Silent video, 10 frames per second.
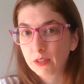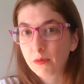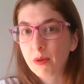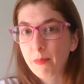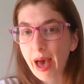
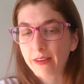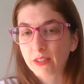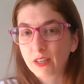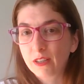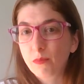to be
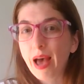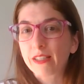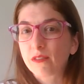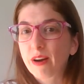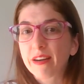ambassadors, but
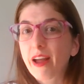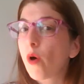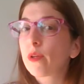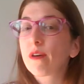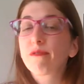as of right now,
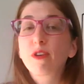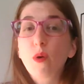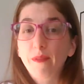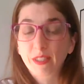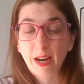only a
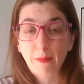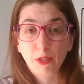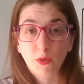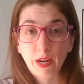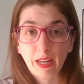few have set up
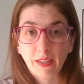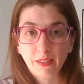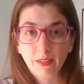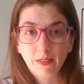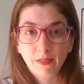
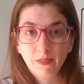screenings.